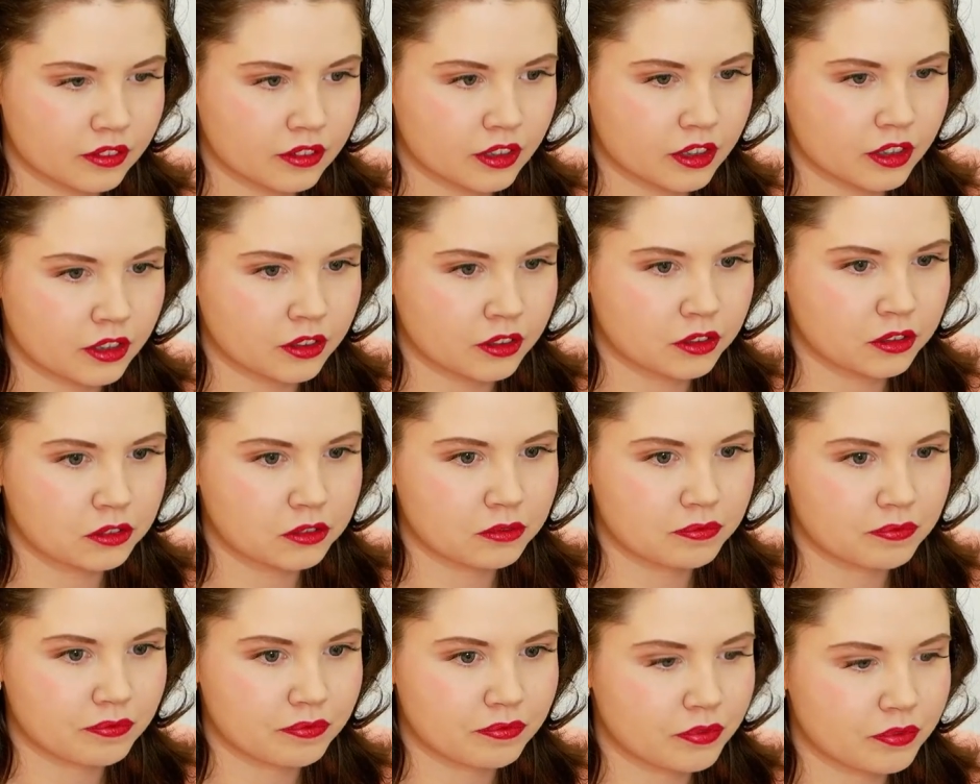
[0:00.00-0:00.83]
Oh,
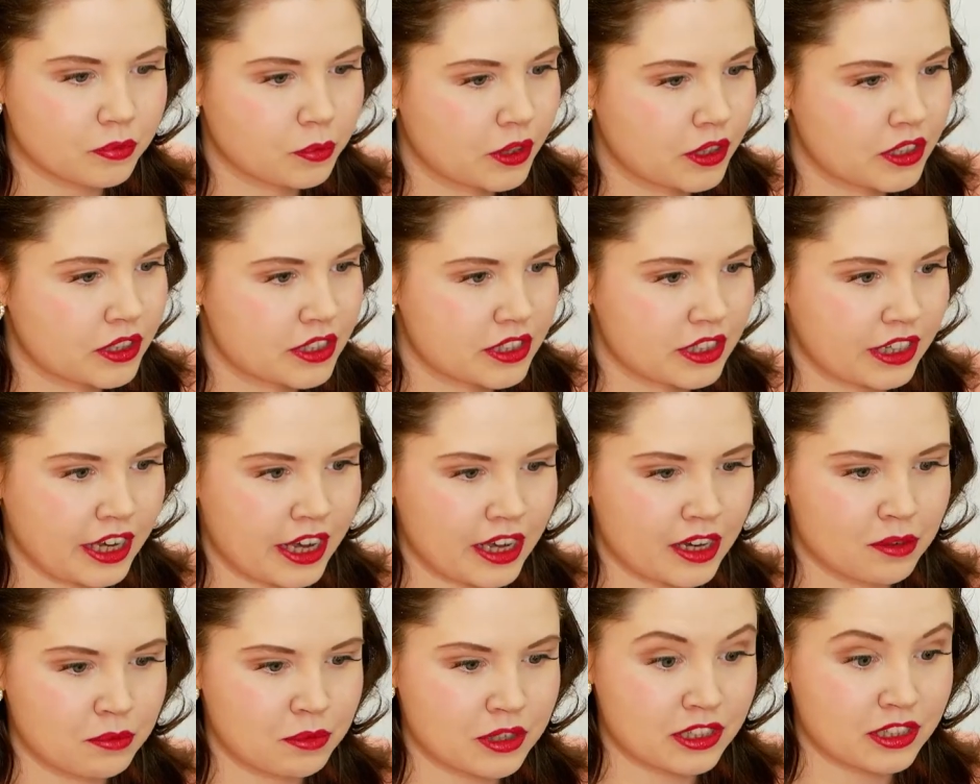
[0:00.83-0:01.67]
once
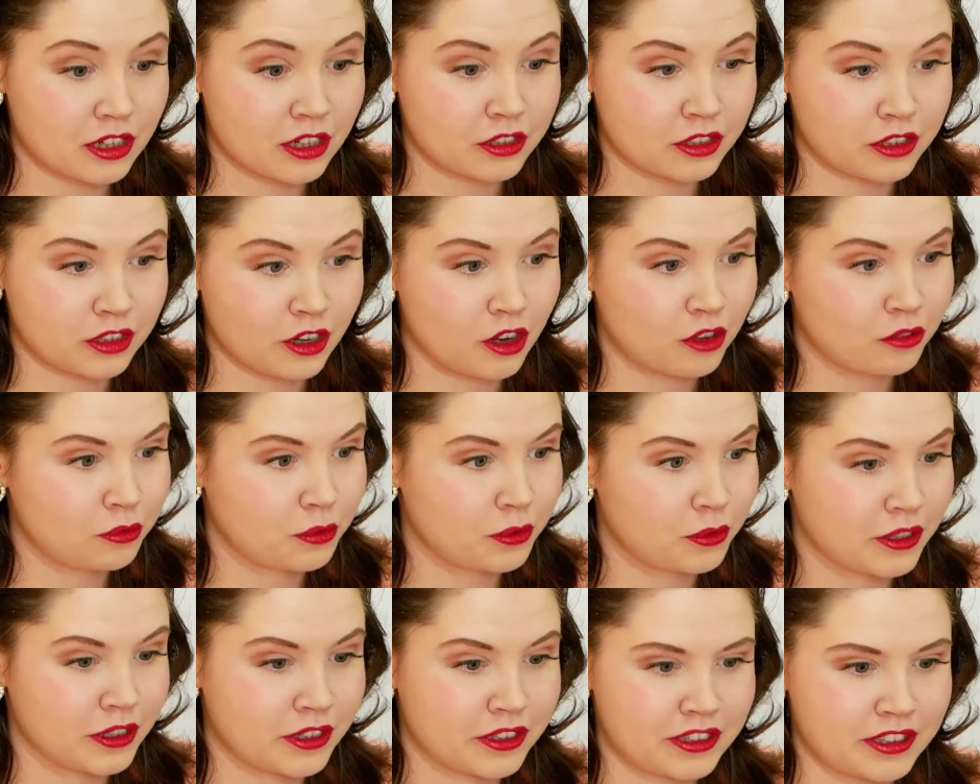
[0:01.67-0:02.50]
again, we're starting off
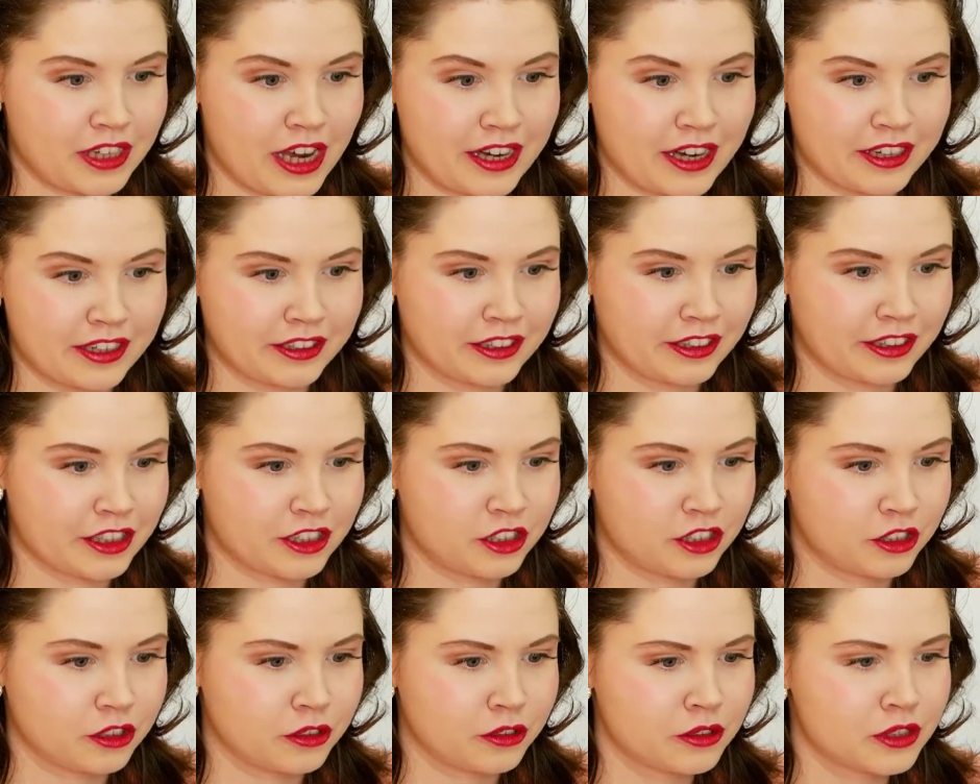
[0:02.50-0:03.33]
with technical
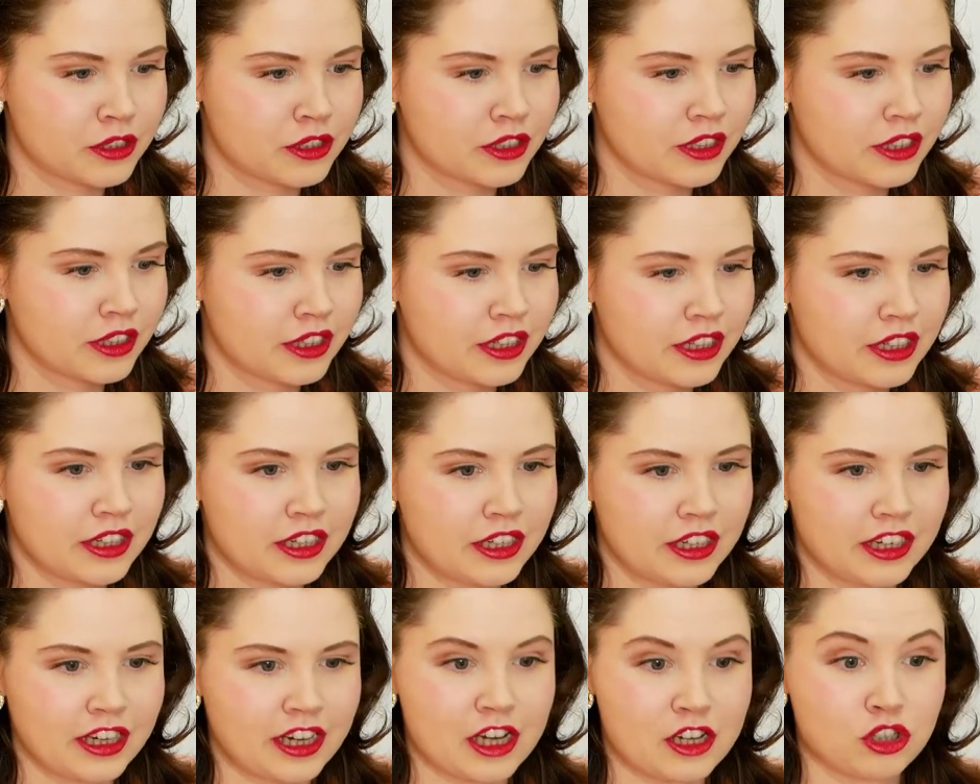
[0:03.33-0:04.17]
issues.
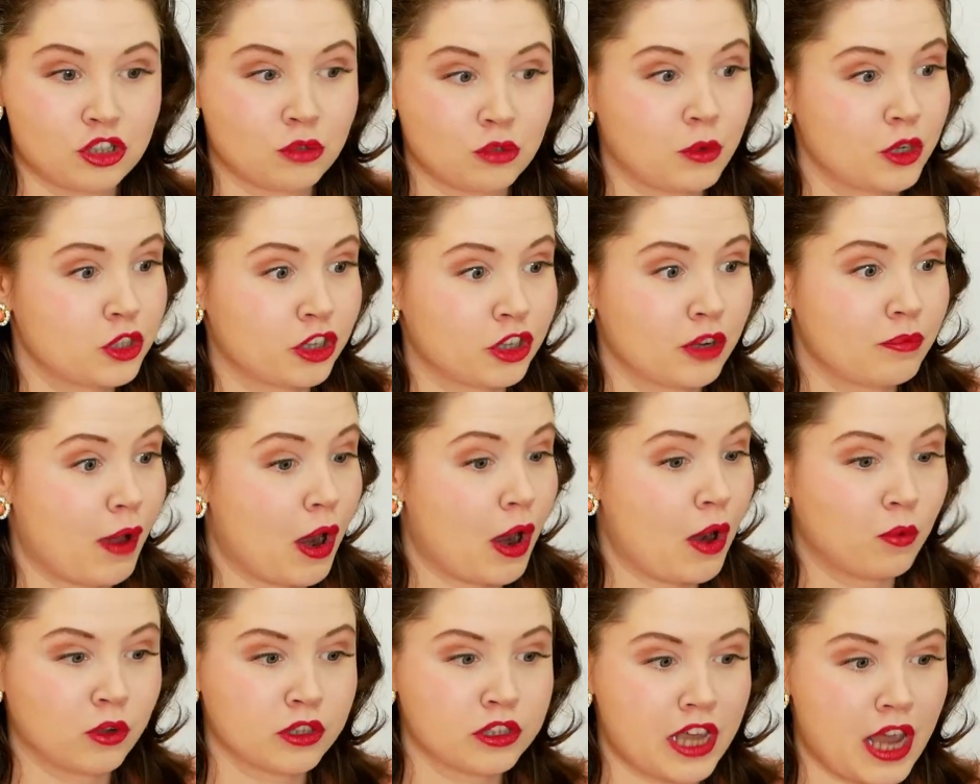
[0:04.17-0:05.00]
In case you're wondering
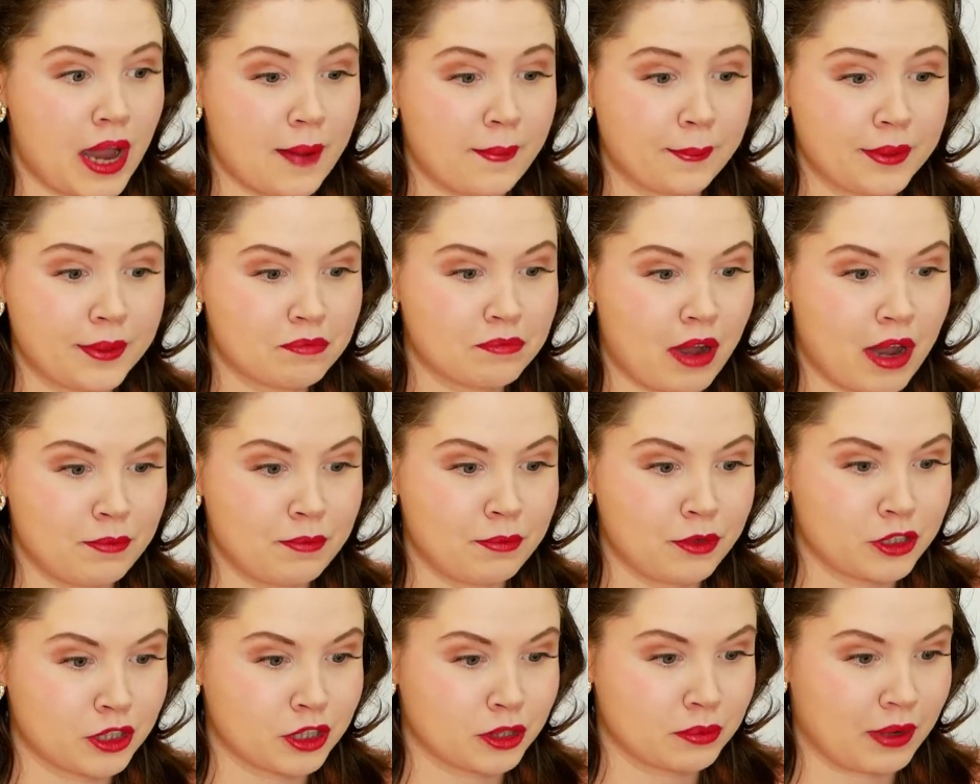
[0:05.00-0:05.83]
about what's happened, my
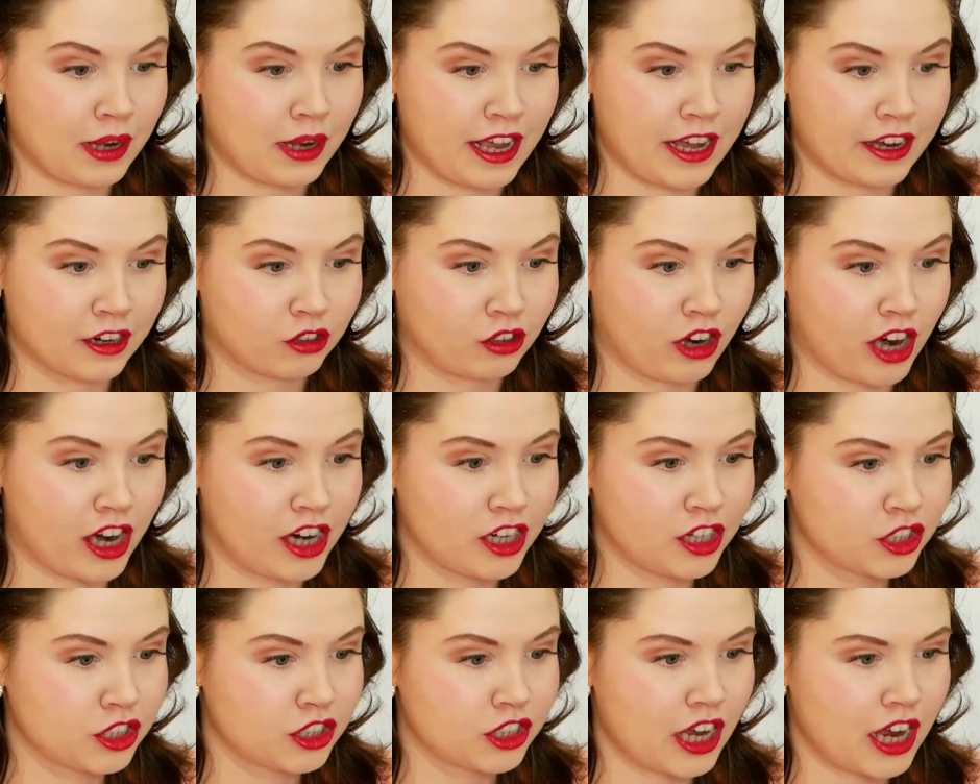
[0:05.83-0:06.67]
music player
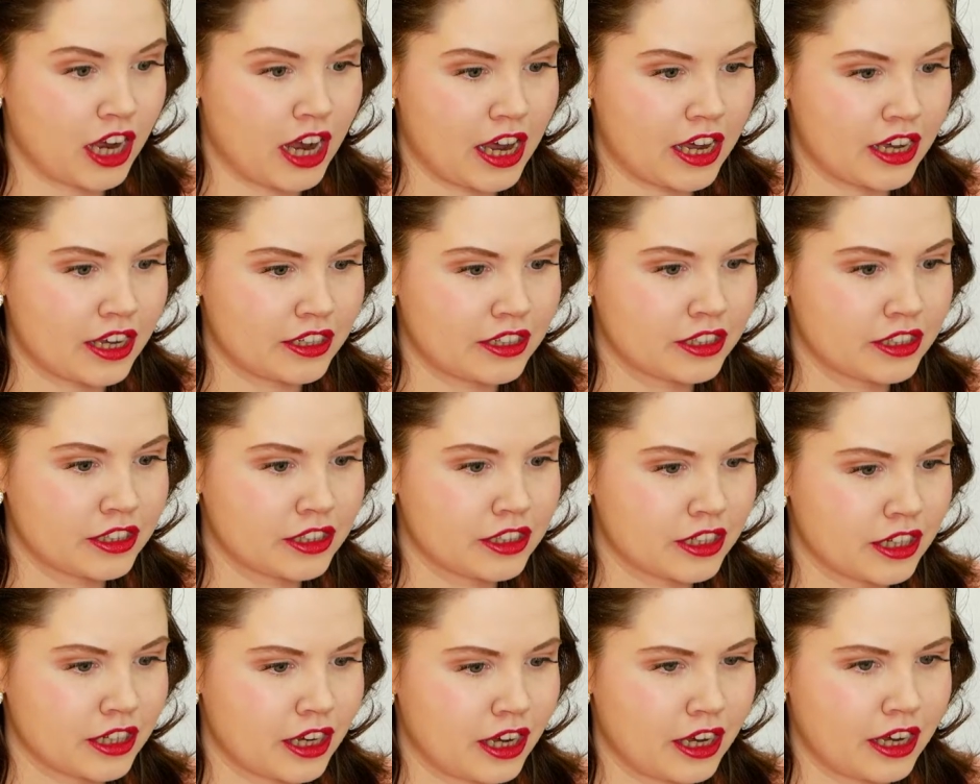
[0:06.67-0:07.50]
crashed and
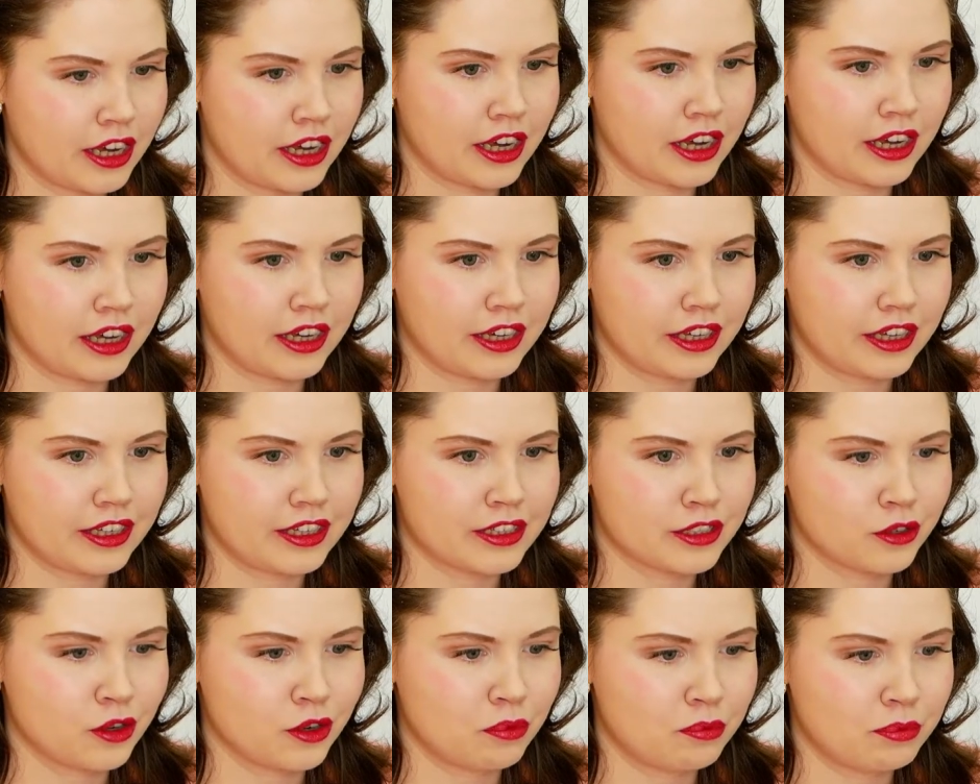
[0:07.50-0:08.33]
is
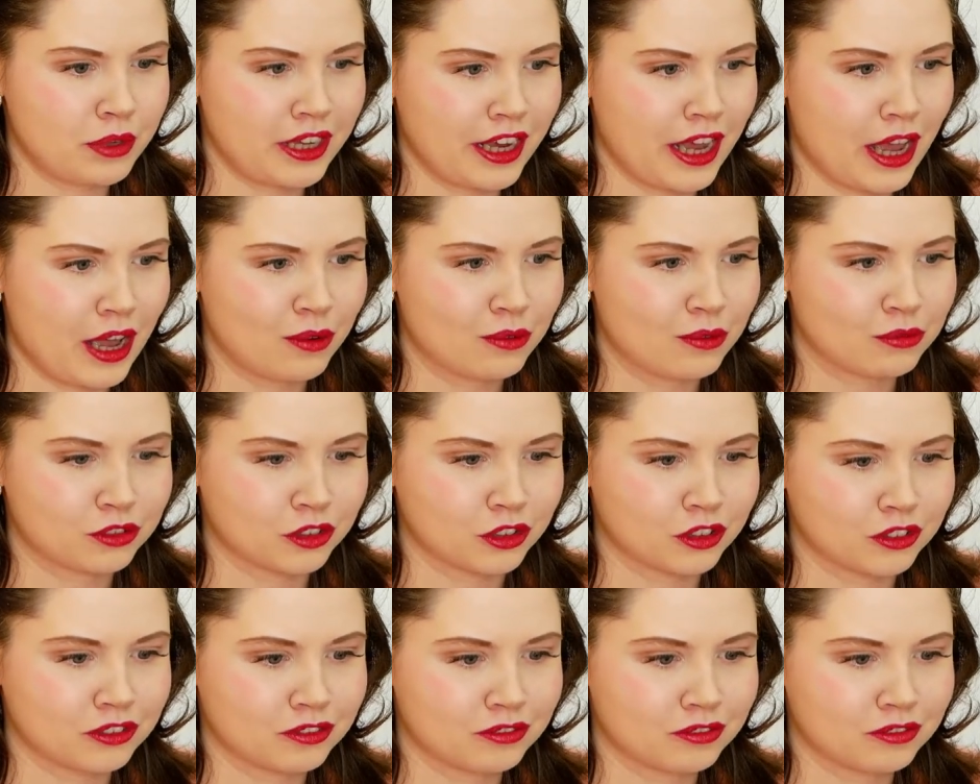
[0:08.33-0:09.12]
not being helpful.